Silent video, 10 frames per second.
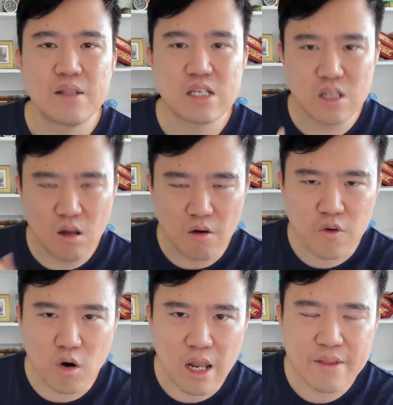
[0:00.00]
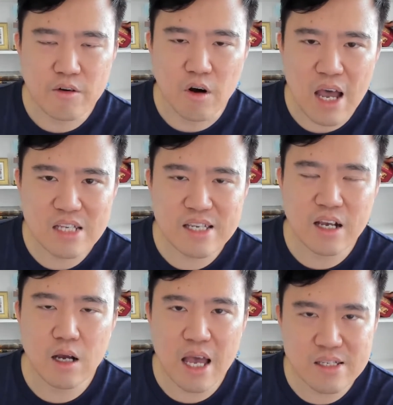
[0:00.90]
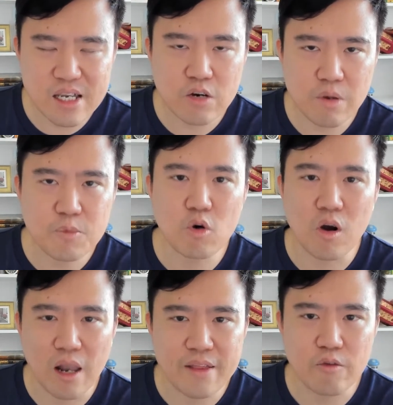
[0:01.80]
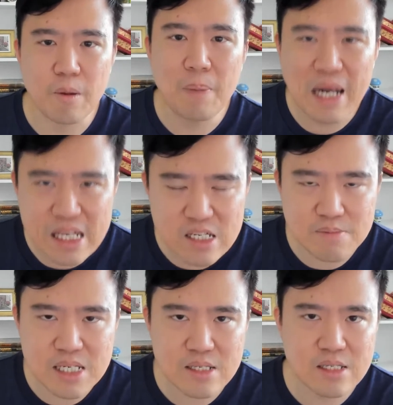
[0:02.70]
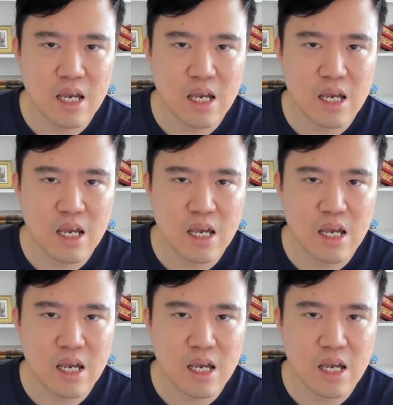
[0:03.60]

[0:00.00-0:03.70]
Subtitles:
There's a lot of collateral, asset crypto collateral placements.